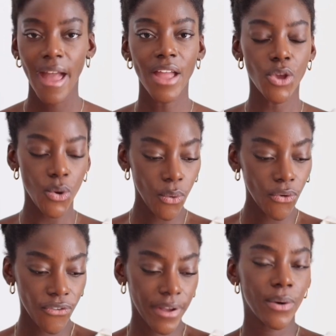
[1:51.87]
And you will
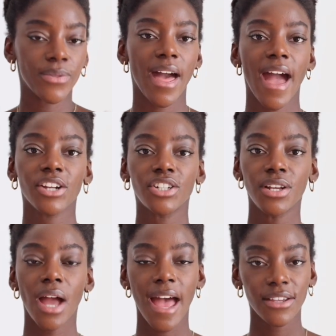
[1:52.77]
feel that
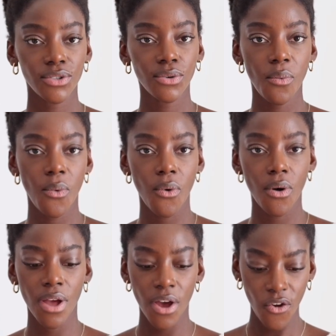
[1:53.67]
actually as you
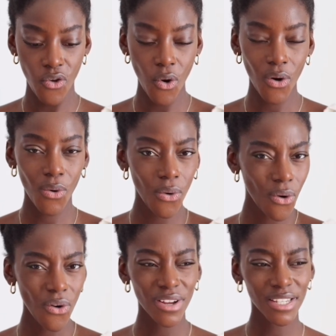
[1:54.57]
walk, your
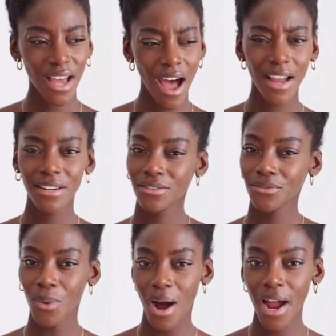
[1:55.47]
core is kind
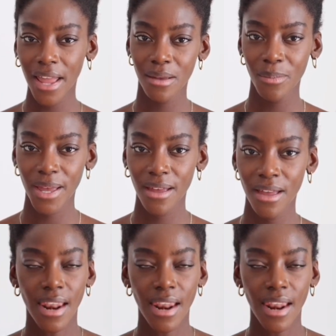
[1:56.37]
of working a bit.